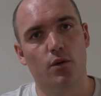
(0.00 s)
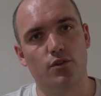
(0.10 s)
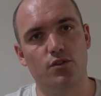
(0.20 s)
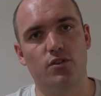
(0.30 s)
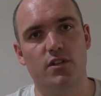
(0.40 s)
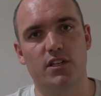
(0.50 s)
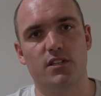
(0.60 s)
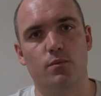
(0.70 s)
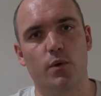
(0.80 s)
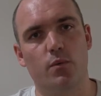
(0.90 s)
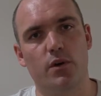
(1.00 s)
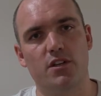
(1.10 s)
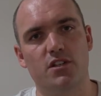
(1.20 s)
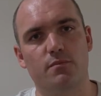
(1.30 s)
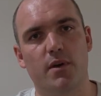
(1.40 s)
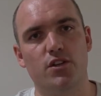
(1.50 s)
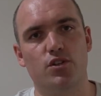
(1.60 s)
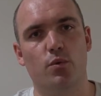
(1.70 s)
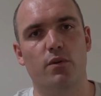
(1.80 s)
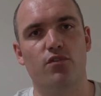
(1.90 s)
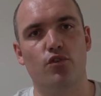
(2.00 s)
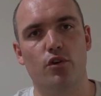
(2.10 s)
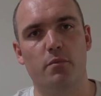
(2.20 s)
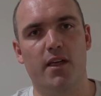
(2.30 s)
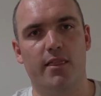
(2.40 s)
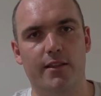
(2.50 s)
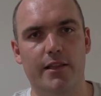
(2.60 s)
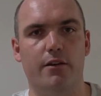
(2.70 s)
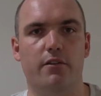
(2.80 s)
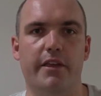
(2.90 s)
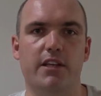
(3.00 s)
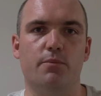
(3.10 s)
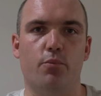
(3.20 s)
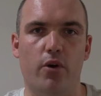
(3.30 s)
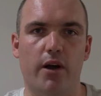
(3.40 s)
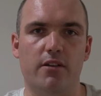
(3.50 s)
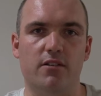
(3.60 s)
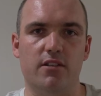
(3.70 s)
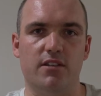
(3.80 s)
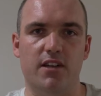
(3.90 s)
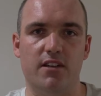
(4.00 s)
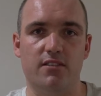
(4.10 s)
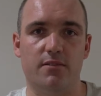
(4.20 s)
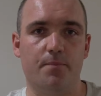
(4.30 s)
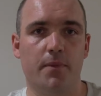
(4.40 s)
To do this, we want to just make sure we've thought about the little things prior to the test.